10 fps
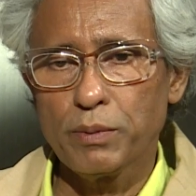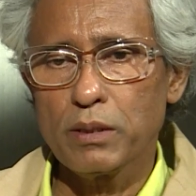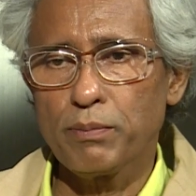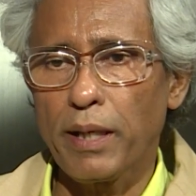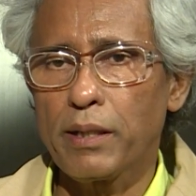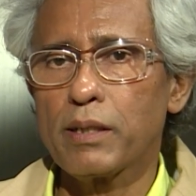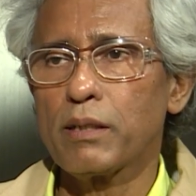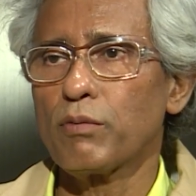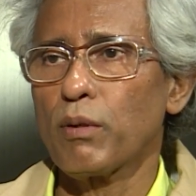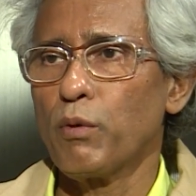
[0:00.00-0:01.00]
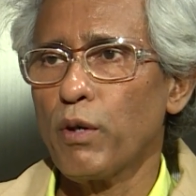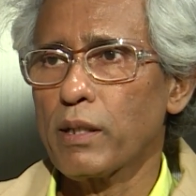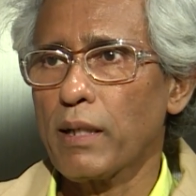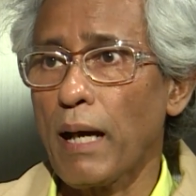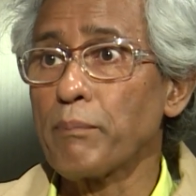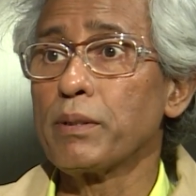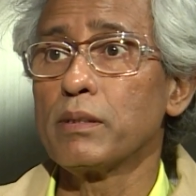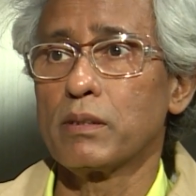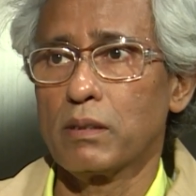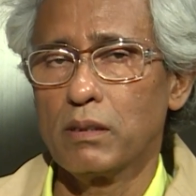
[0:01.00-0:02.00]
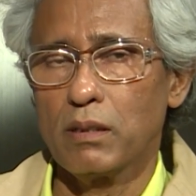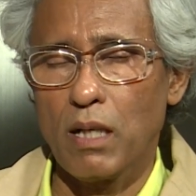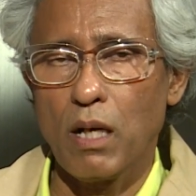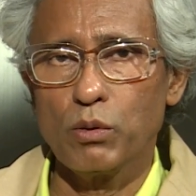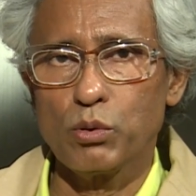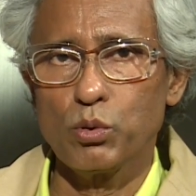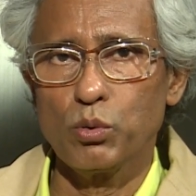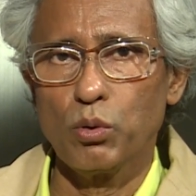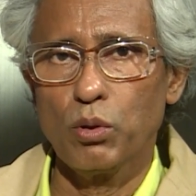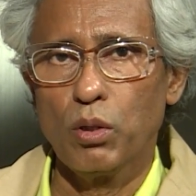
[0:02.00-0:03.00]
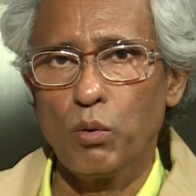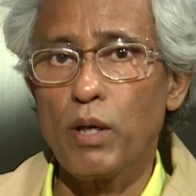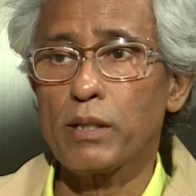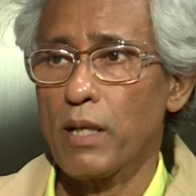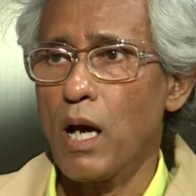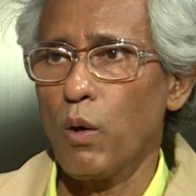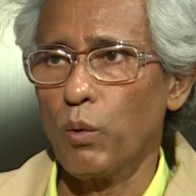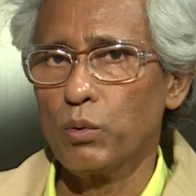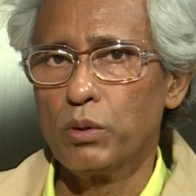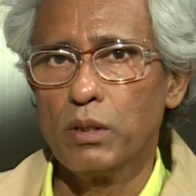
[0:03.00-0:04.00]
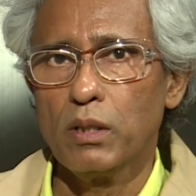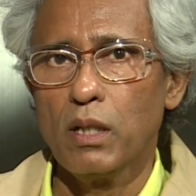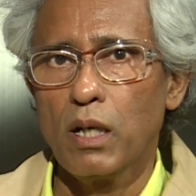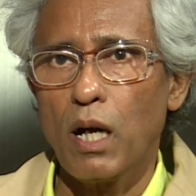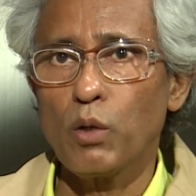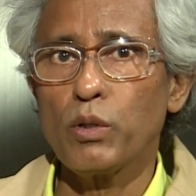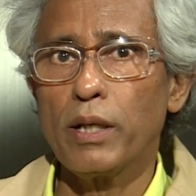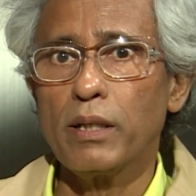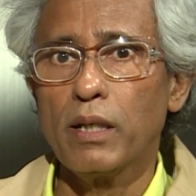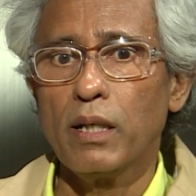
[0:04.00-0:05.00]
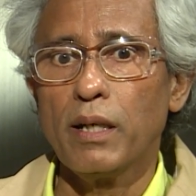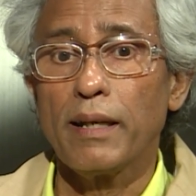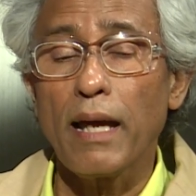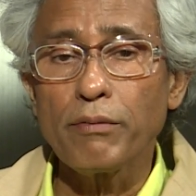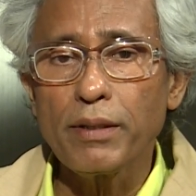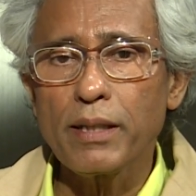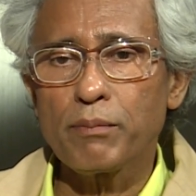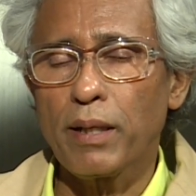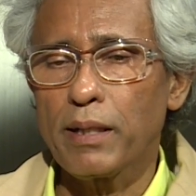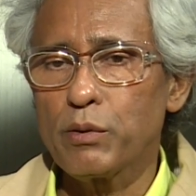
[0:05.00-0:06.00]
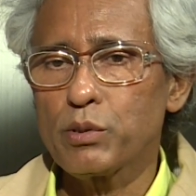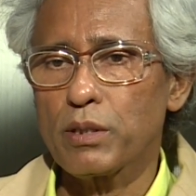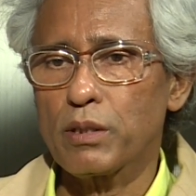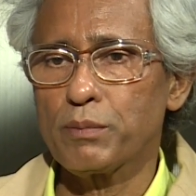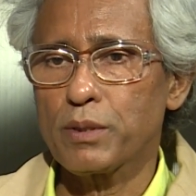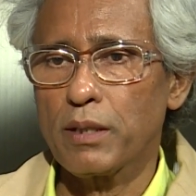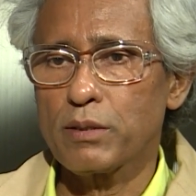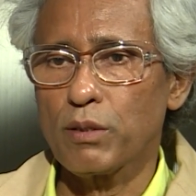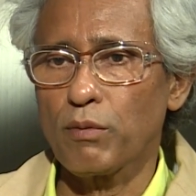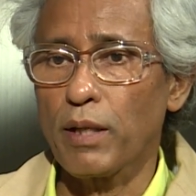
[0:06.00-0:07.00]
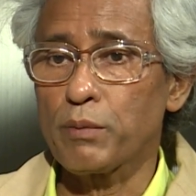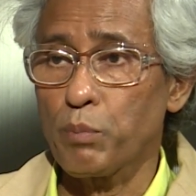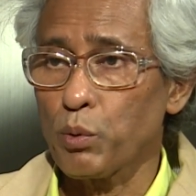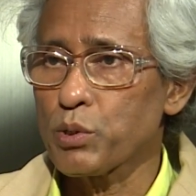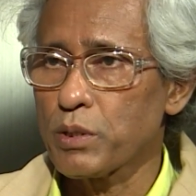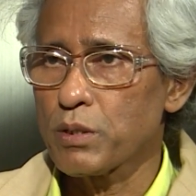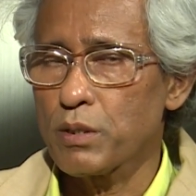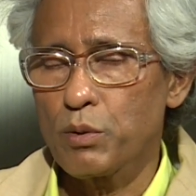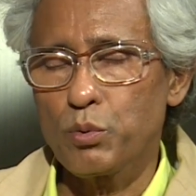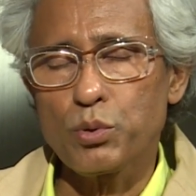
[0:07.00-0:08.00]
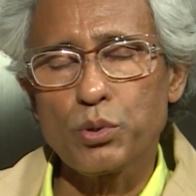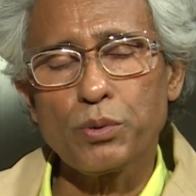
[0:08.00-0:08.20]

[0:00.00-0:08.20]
means migrating from what happened now to what now. How do I navigate my new circumstances of life post this news?